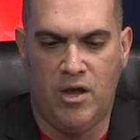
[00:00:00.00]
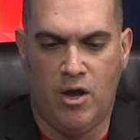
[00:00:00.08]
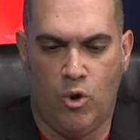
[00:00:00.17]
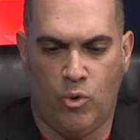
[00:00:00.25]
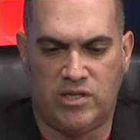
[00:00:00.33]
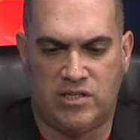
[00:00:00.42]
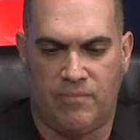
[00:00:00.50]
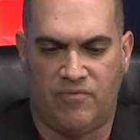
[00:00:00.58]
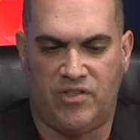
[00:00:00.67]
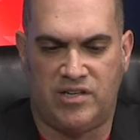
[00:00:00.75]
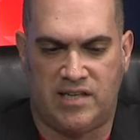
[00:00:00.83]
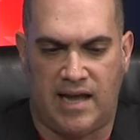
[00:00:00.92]
Who is up for
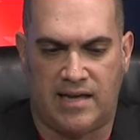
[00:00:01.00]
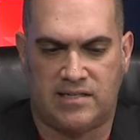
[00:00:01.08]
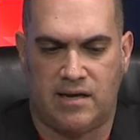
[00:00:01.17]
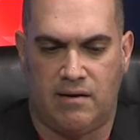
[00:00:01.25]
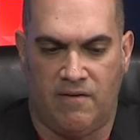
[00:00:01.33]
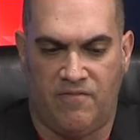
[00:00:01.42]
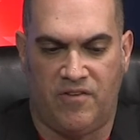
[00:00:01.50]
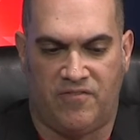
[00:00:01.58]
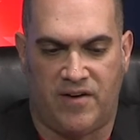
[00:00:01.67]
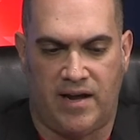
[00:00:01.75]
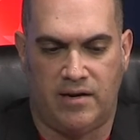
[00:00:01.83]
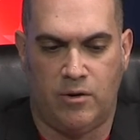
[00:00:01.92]
this task of the
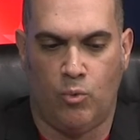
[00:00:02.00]
fight?